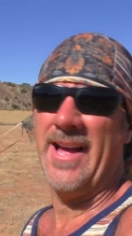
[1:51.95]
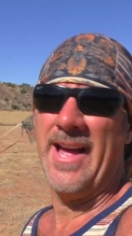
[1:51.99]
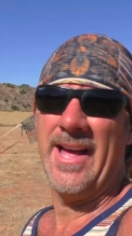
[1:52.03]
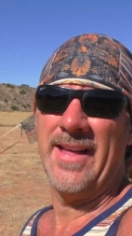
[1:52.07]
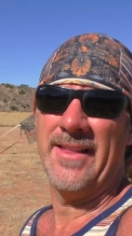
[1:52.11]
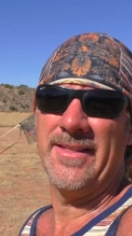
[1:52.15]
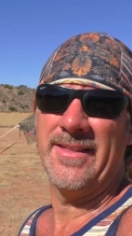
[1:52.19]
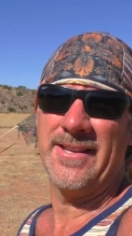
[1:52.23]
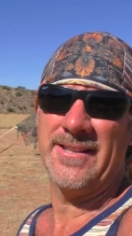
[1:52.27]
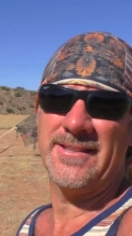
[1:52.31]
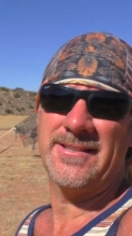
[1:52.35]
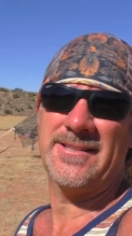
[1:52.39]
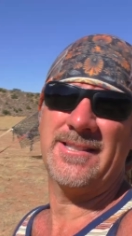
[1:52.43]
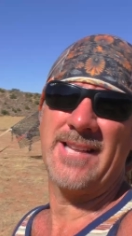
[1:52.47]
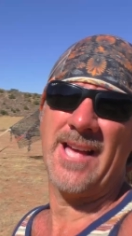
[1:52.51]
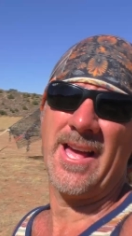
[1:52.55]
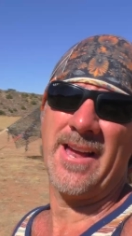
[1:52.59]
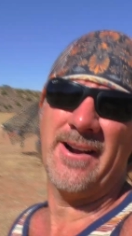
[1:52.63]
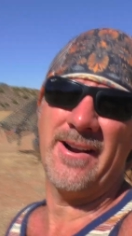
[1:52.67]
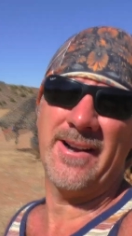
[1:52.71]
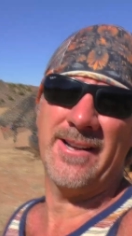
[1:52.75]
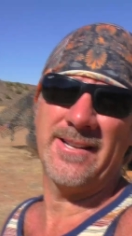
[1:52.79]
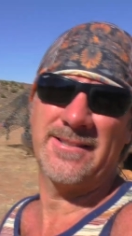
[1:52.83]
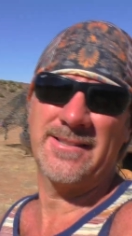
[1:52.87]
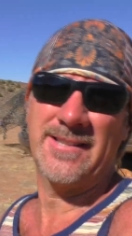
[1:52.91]
And this
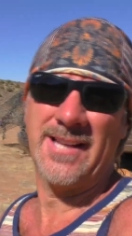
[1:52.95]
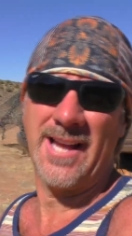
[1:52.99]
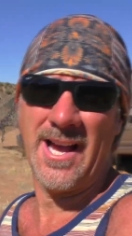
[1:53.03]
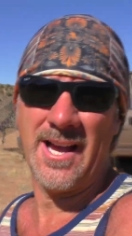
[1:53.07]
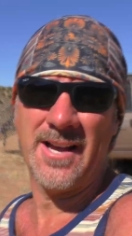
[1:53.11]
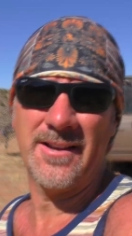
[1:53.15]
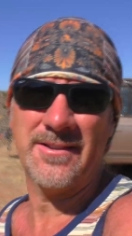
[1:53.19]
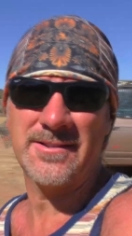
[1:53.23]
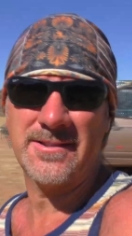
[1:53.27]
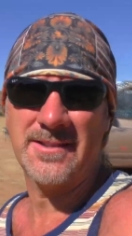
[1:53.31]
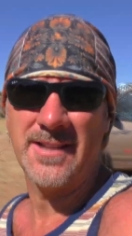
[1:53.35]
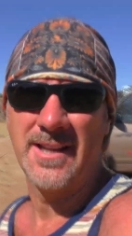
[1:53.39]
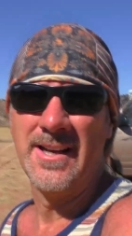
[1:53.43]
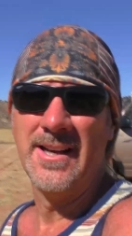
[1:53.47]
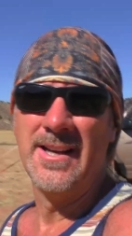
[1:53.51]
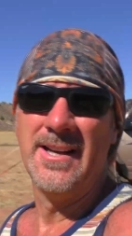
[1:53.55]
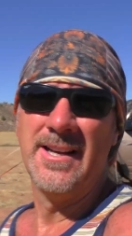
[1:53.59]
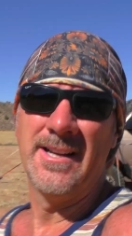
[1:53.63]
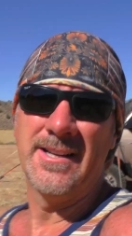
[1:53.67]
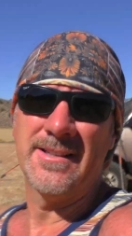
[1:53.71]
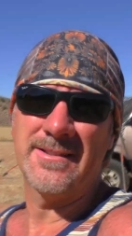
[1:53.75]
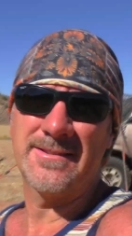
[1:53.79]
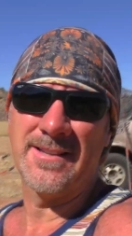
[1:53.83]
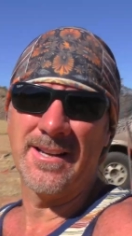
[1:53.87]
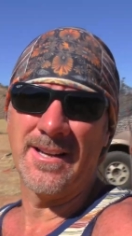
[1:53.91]
Saturday's guest
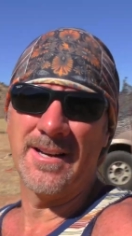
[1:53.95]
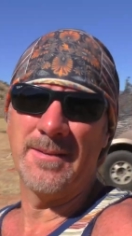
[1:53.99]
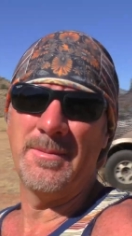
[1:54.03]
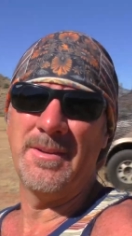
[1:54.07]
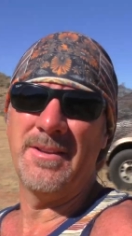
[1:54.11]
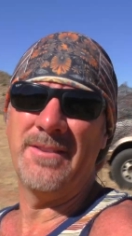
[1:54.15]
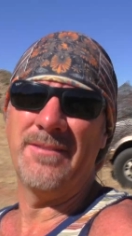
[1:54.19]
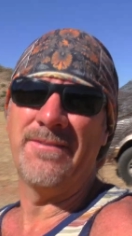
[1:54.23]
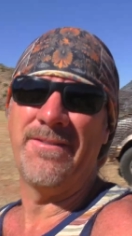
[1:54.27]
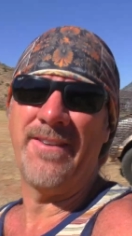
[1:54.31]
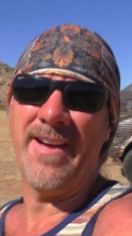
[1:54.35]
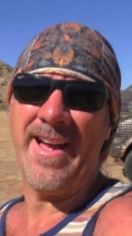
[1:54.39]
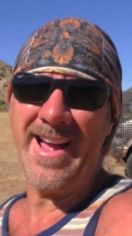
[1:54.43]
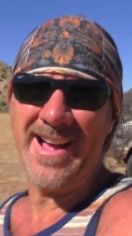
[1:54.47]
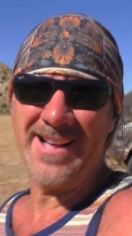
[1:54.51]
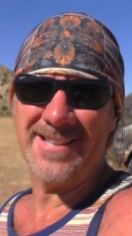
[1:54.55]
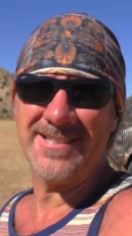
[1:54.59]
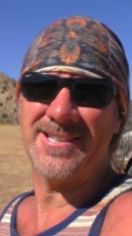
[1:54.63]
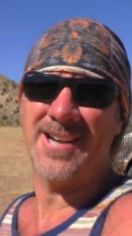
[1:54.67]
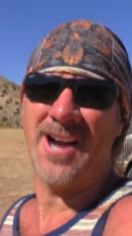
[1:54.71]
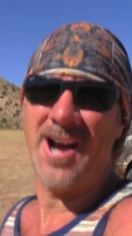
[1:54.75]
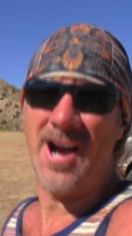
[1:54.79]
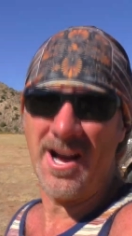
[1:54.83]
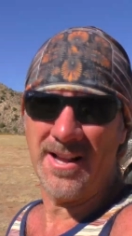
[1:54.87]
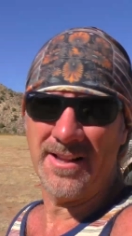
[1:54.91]
is going to be
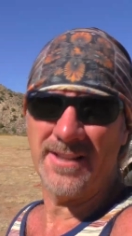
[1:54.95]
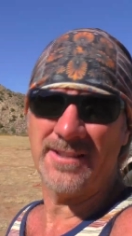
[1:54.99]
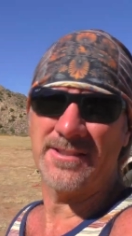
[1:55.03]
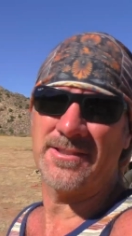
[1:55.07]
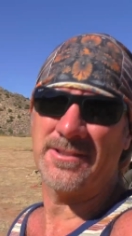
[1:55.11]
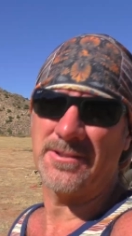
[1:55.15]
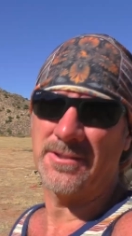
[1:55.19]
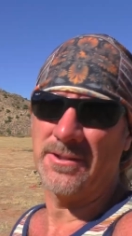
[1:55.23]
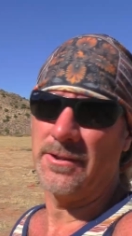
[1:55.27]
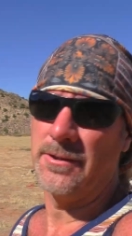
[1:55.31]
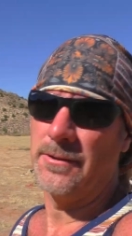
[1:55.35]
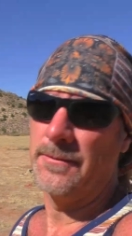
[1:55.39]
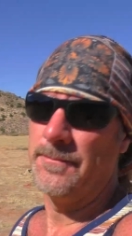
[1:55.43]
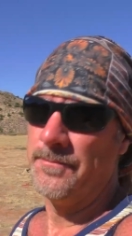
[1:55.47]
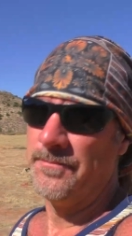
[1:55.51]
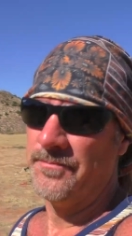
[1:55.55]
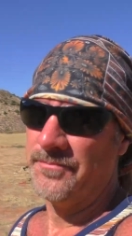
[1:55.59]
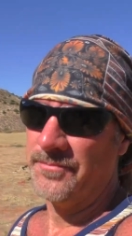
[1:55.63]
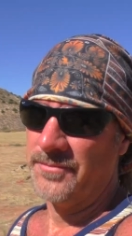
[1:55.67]
Vance Hollister.